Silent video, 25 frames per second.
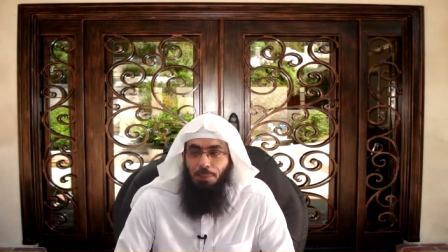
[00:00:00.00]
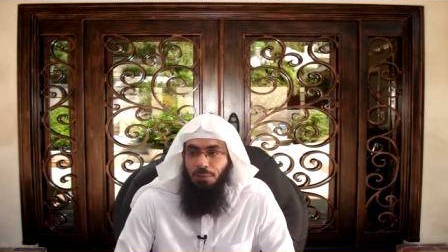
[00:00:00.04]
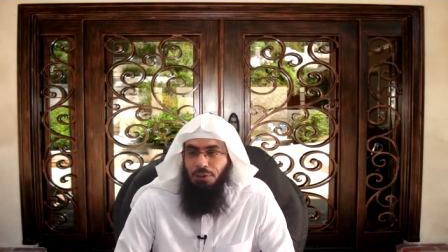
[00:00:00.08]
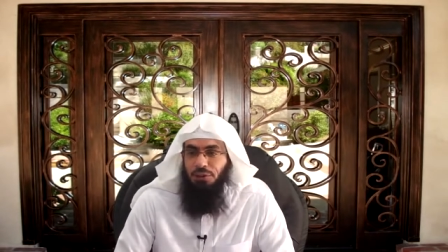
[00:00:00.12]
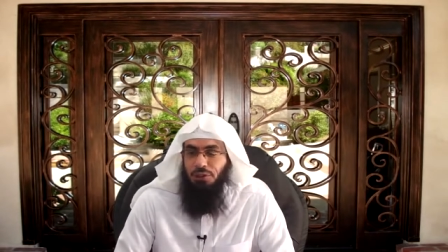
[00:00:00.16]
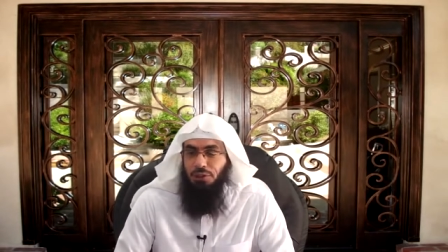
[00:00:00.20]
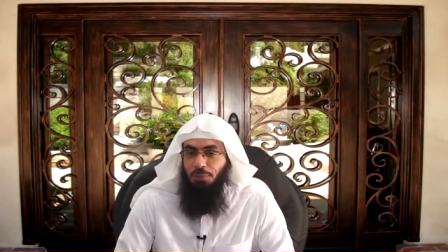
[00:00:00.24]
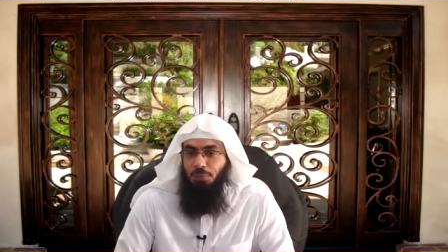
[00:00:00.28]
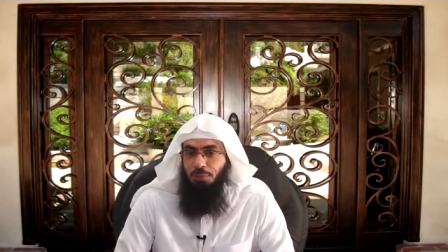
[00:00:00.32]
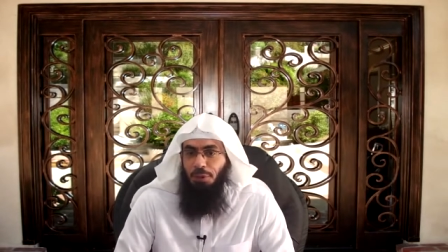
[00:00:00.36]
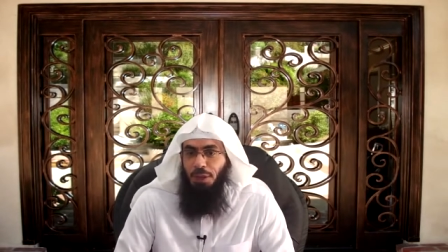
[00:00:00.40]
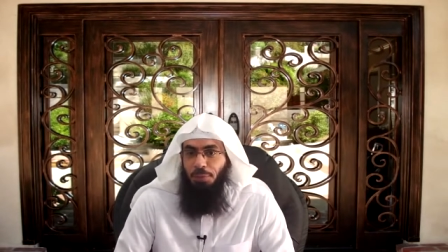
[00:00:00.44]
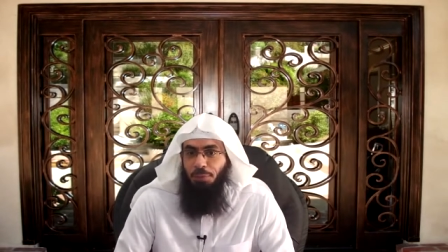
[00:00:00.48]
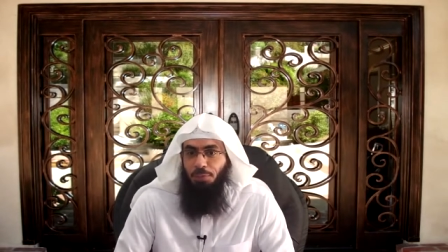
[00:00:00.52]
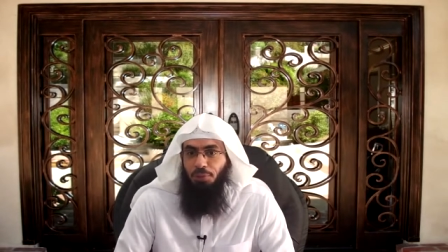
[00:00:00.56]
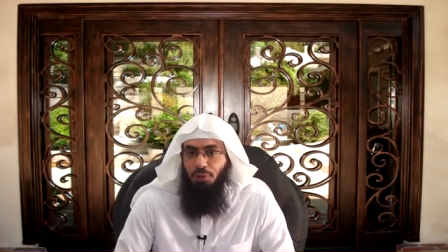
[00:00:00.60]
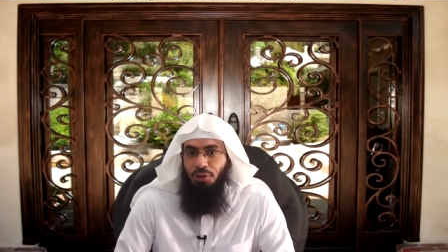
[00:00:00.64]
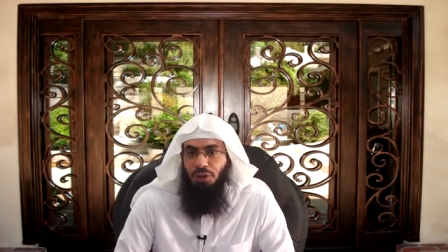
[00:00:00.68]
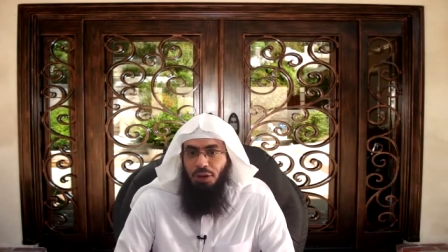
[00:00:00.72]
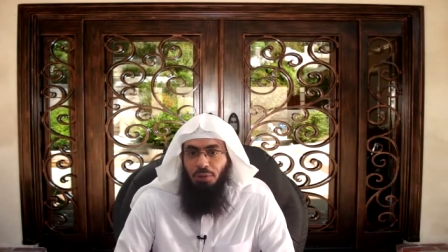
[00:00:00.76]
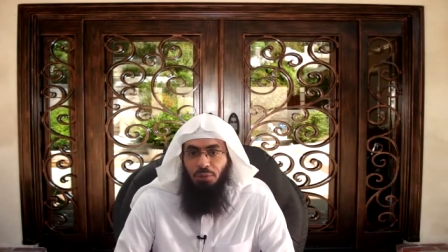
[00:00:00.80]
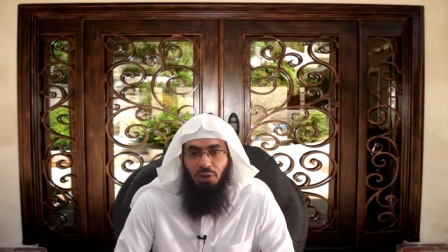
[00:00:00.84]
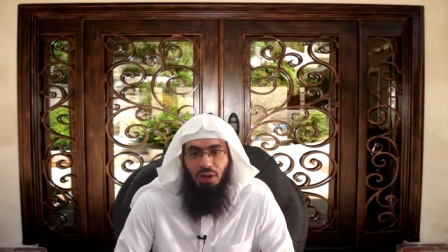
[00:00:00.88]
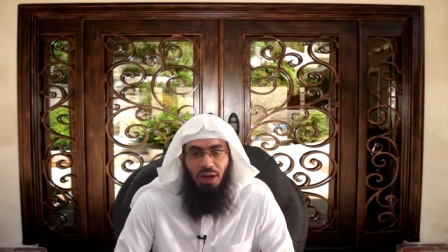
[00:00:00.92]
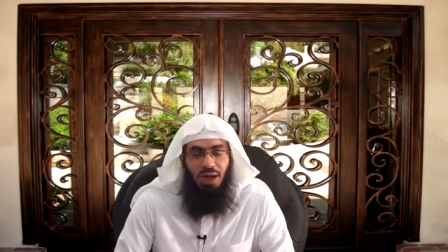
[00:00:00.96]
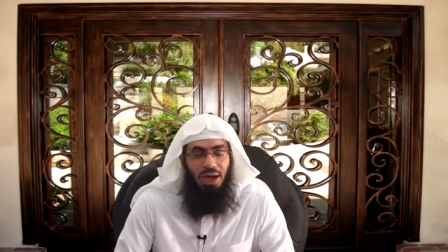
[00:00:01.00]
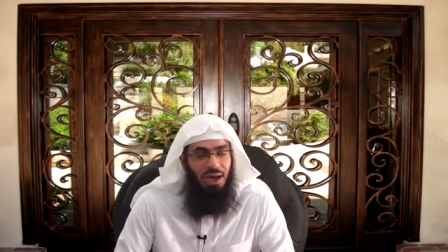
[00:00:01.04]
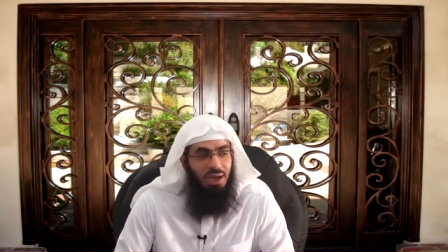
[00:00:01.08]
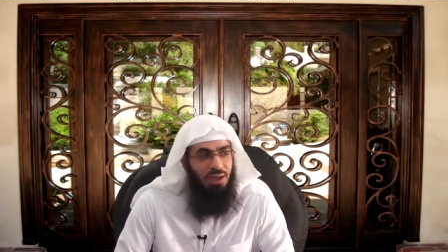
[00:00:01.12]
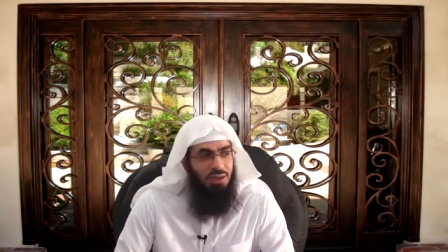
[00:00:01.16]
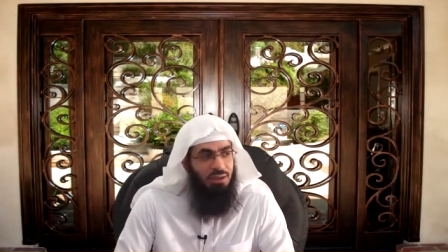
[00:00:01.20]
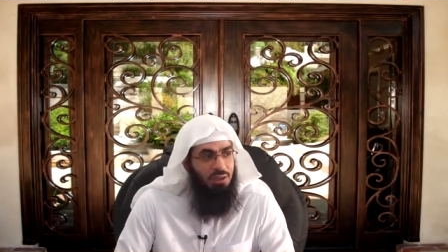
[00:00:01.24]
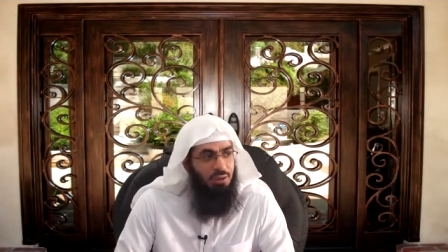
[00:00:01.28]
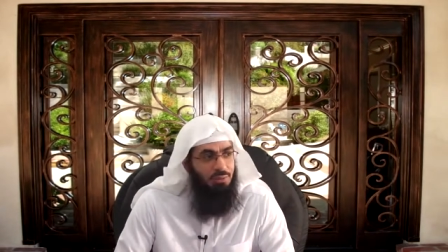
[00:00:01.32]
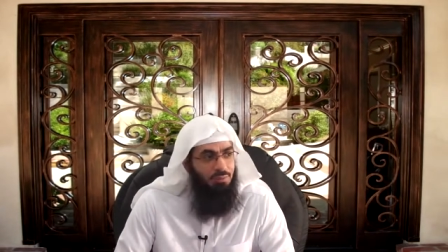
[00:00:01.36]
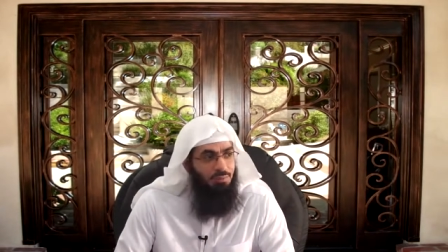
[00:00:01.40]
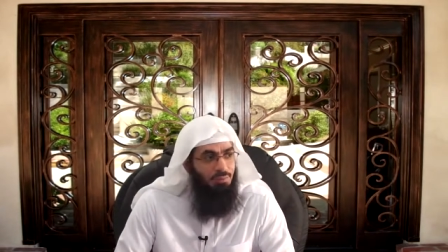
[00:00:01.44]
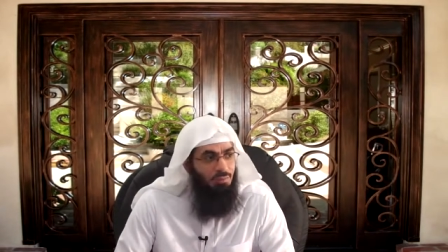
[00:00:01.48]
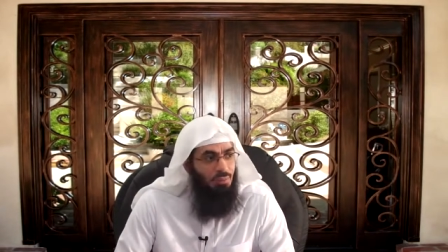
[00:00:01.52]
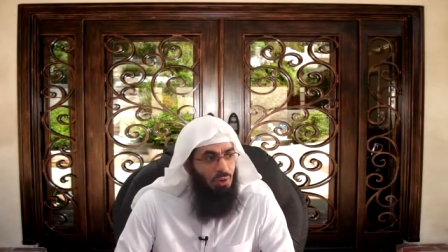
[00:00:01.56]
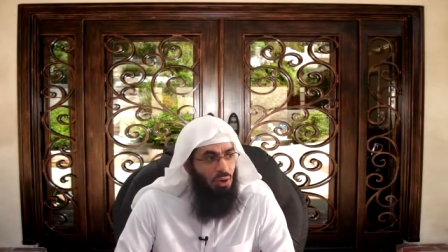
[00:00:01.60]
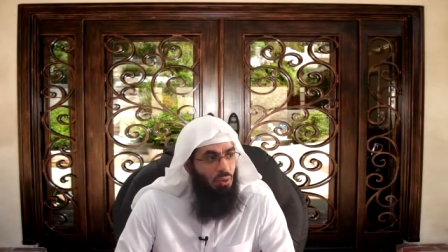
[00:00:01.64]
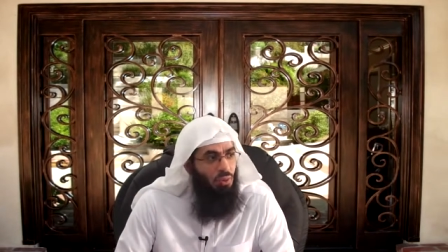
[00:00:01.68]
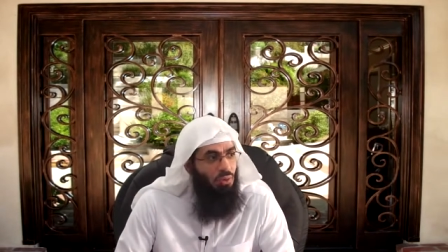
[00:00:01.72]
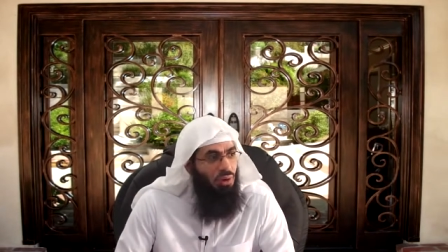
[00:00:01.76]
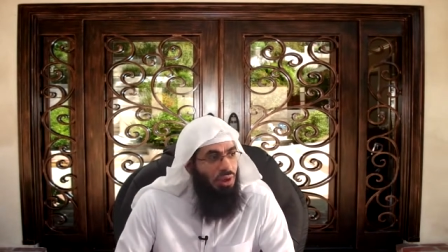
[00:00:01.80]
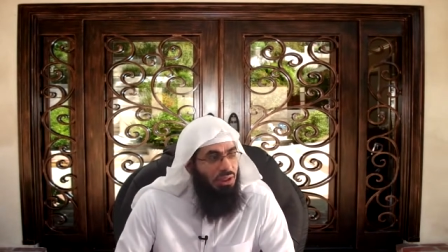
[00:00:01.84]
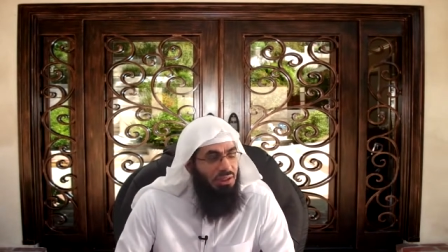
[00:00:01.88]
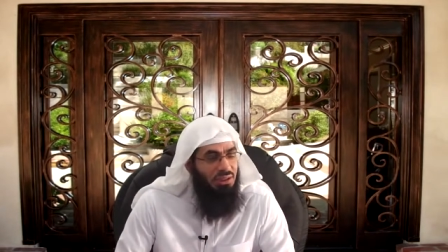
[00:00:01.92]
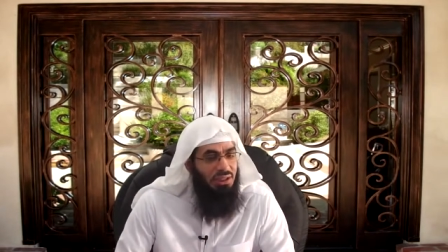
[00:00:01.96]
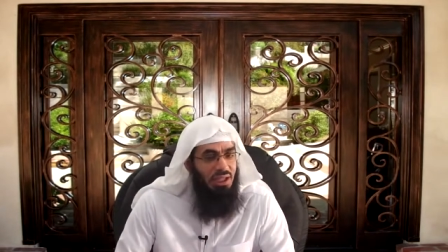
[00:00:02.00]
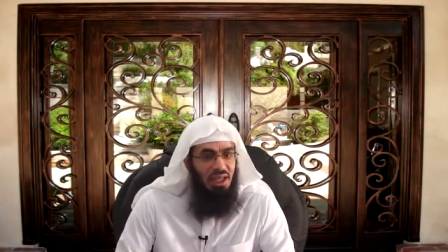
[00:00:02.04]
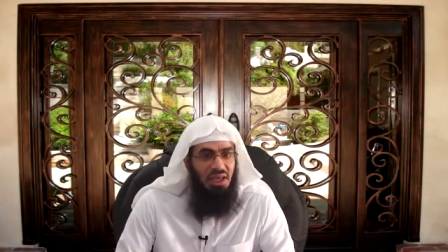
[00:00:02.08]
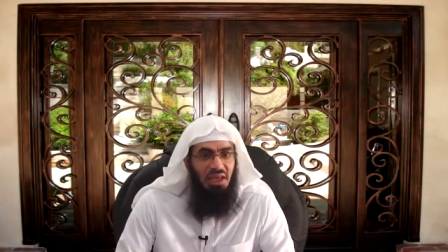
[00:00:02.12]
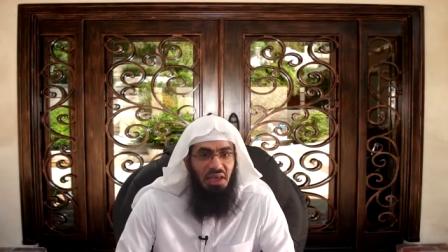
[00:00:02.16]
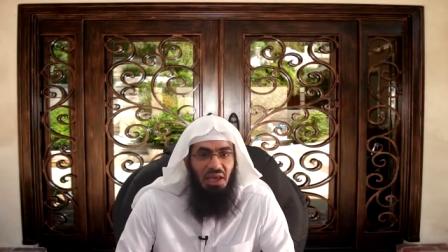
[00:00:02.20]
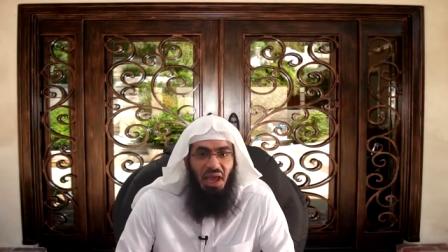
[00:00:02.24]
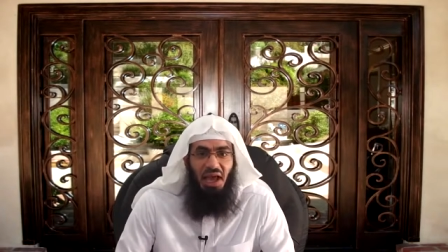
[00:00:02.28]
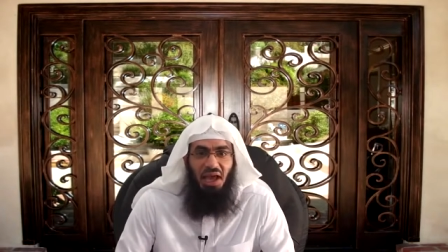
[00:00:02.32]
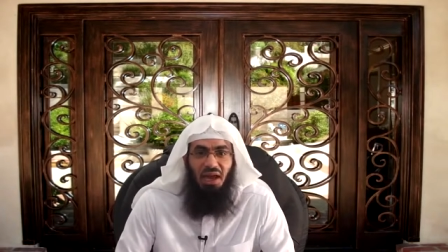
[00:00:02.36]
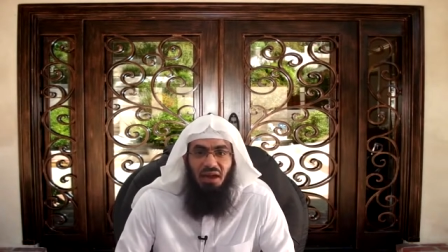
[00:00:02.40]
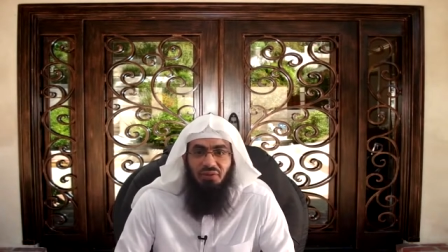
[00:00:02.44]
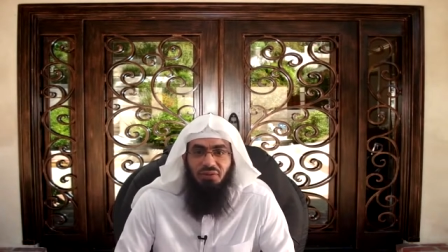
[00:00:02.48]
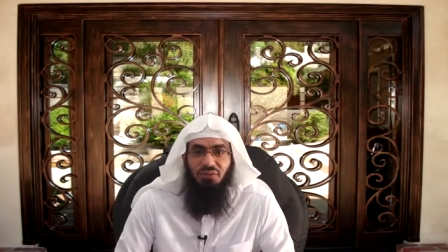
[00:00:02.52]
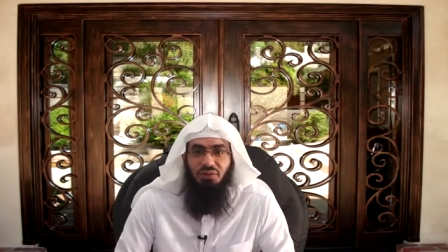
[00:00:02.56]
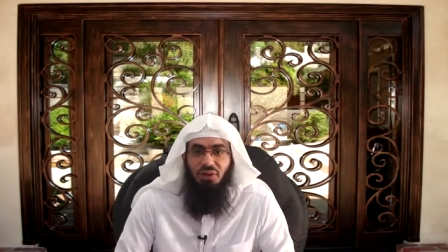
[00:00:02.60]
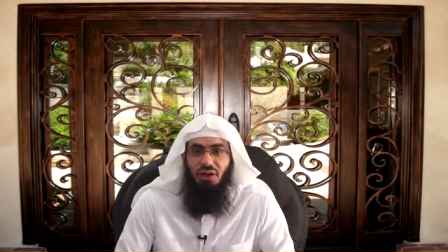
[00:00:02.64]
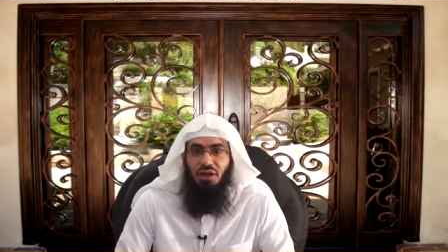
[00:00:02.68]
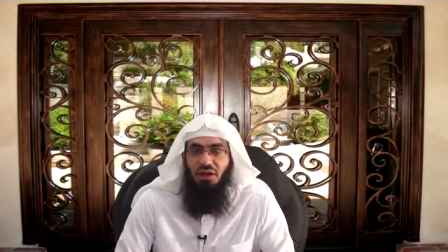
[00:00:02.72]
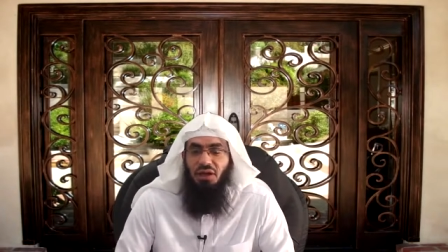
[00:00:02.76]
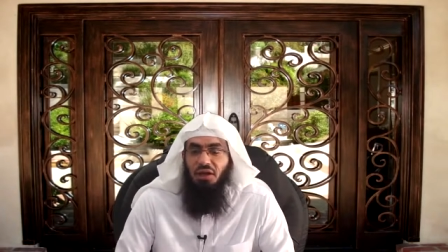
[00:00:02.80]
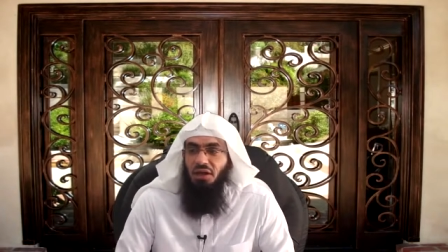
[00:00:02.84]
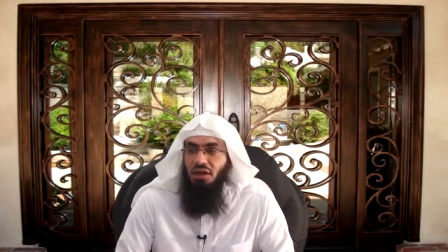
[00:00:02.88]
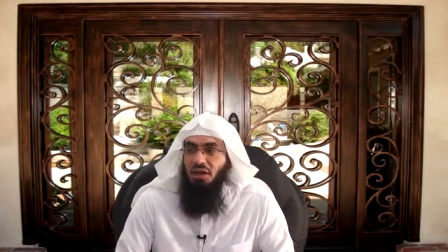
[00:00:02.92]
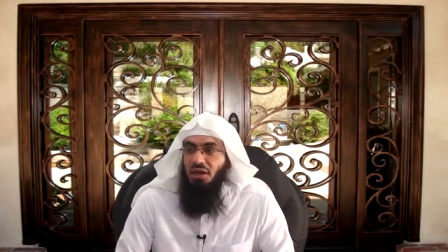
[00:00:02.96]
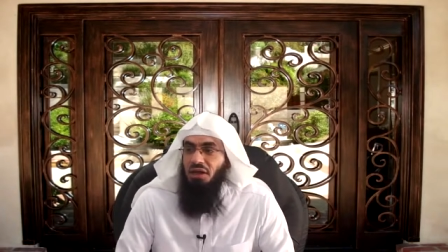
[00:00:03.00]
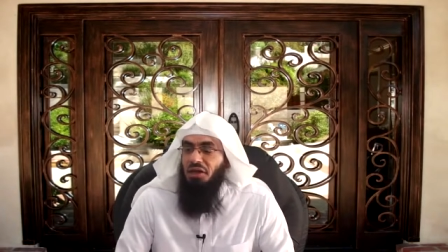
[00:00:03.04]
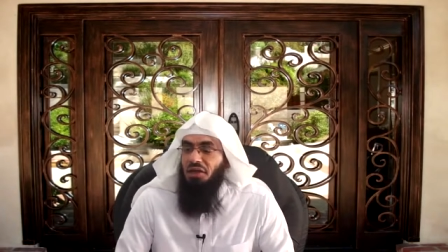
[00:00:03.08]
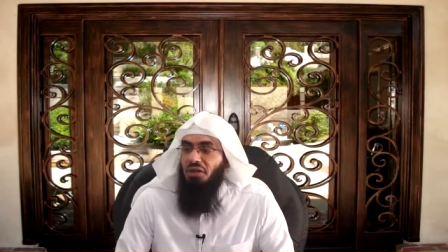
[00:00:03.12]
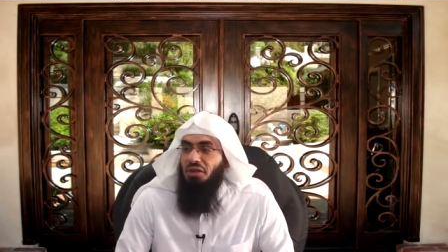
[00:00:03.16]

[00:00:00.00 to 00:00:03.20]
piece of paper and I'm going to hide it, one day out of the